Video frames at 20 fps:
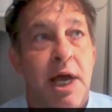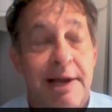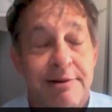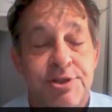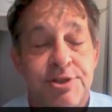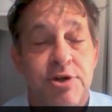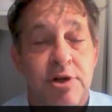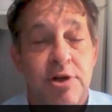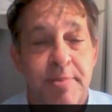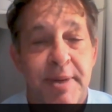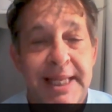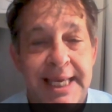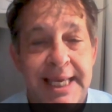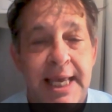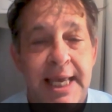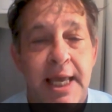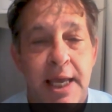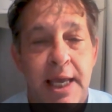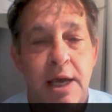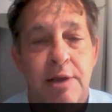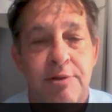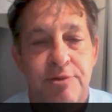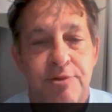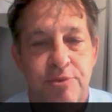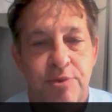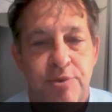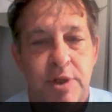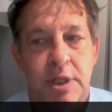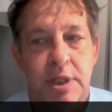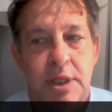I was struck by the
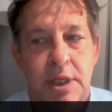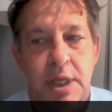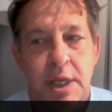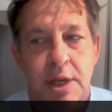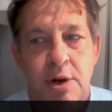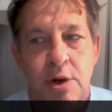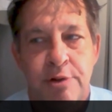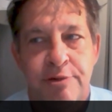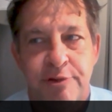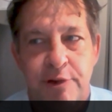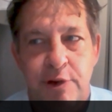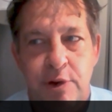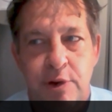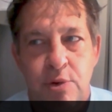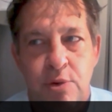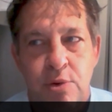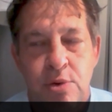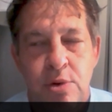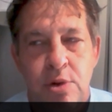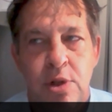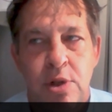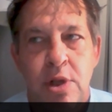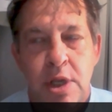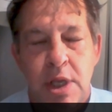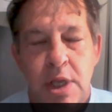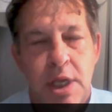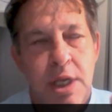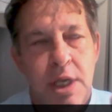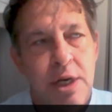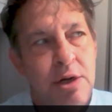chaos really, and also
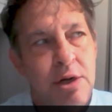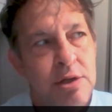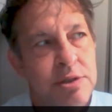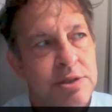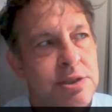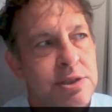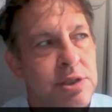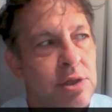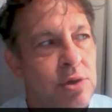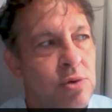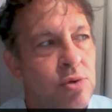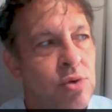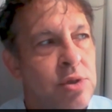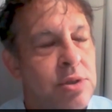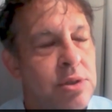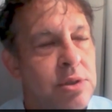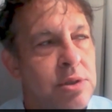and also